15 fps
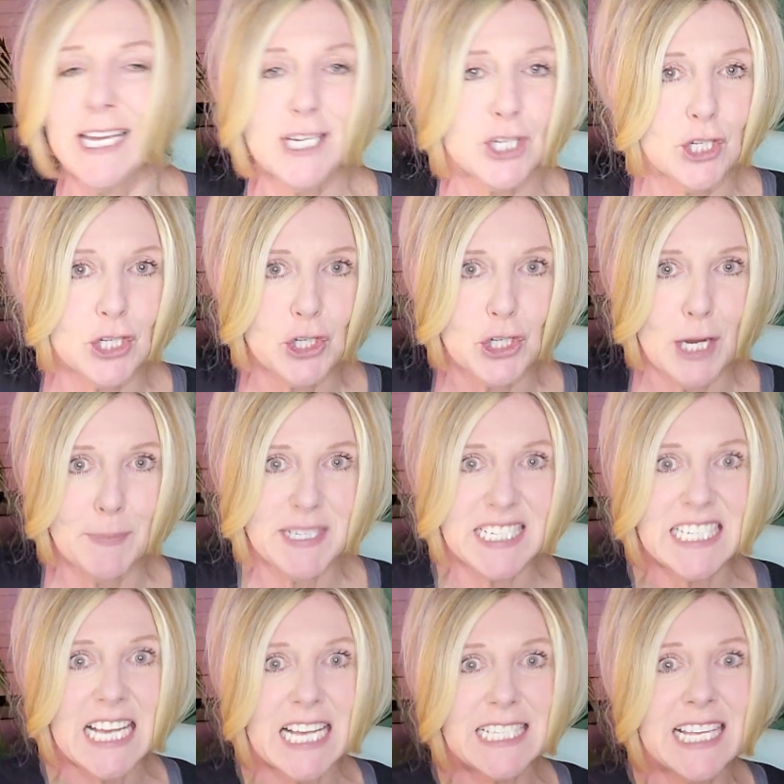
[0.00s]
relationships.
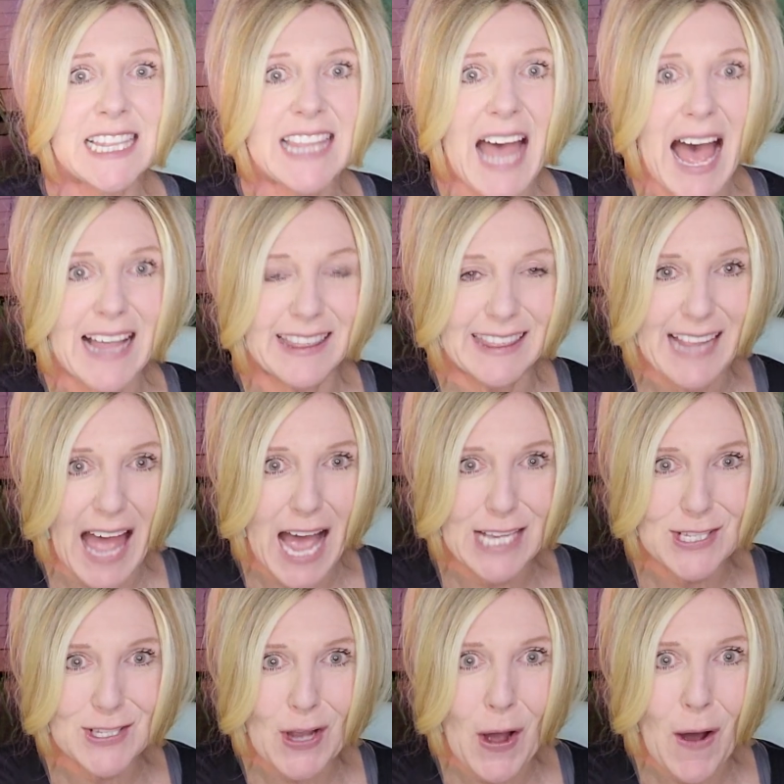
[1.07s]
Doesn't that
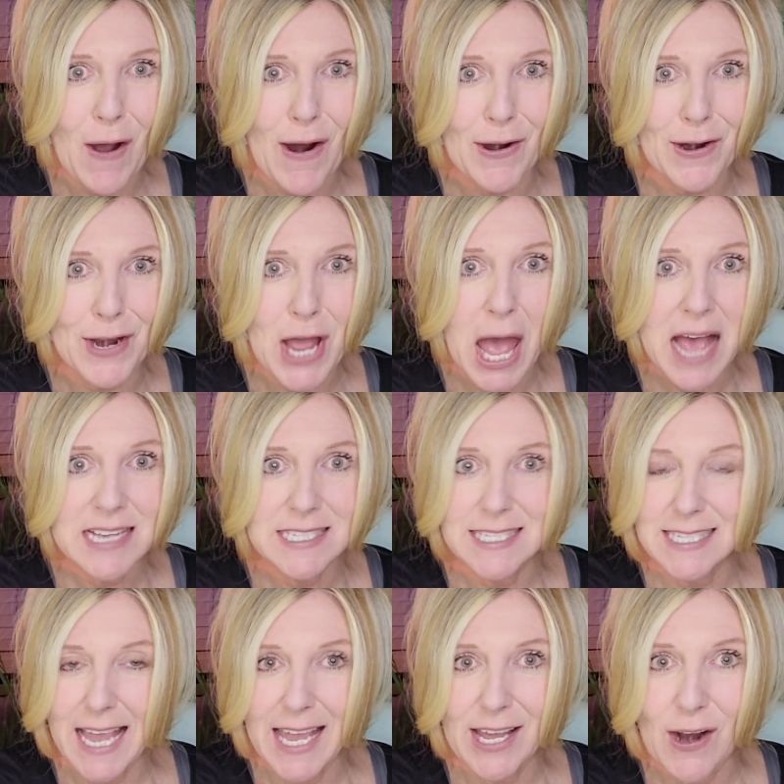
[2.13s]
last card
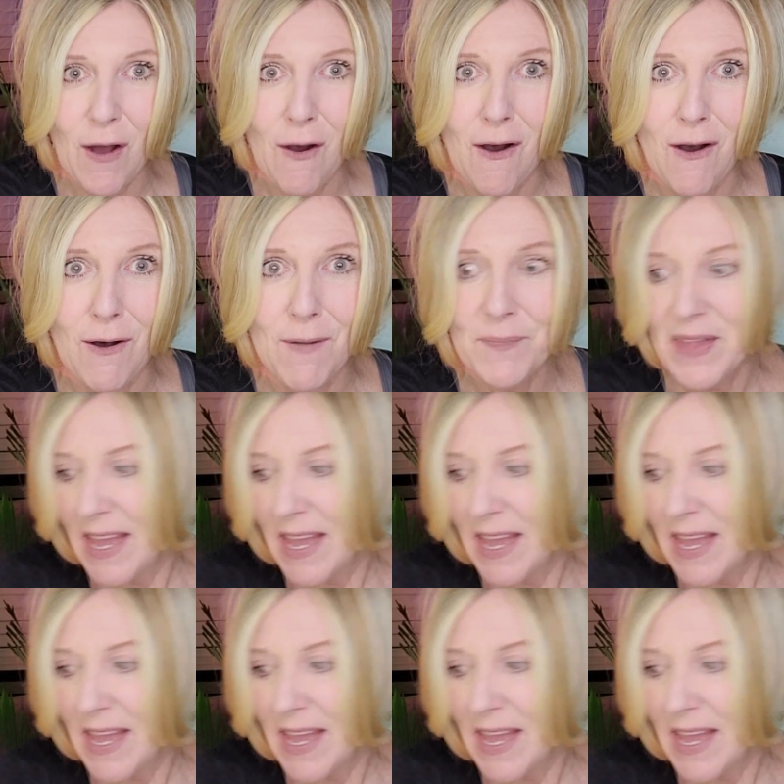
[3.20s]
say it all?